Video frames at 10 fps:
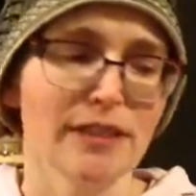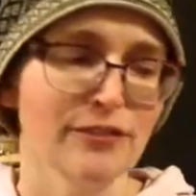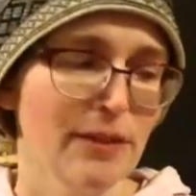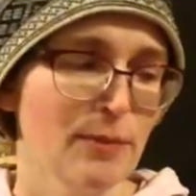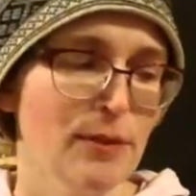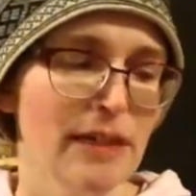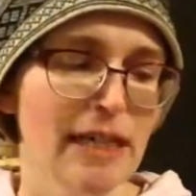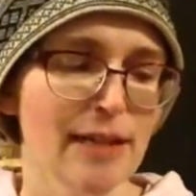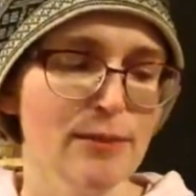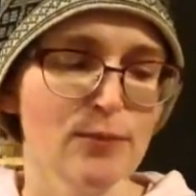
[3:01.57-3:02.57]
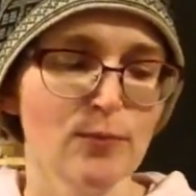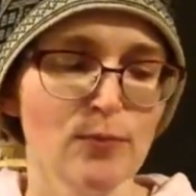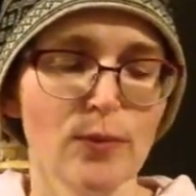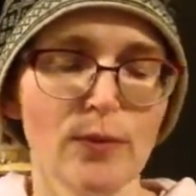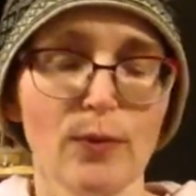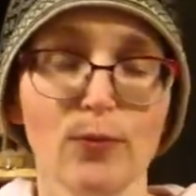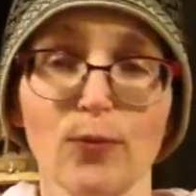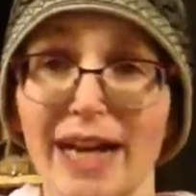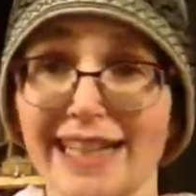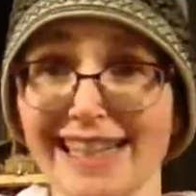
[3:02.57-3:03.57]
and February, I
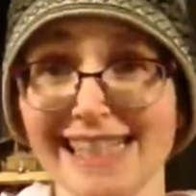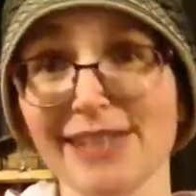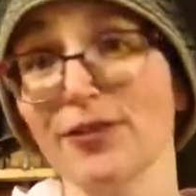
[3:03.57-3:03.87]
read this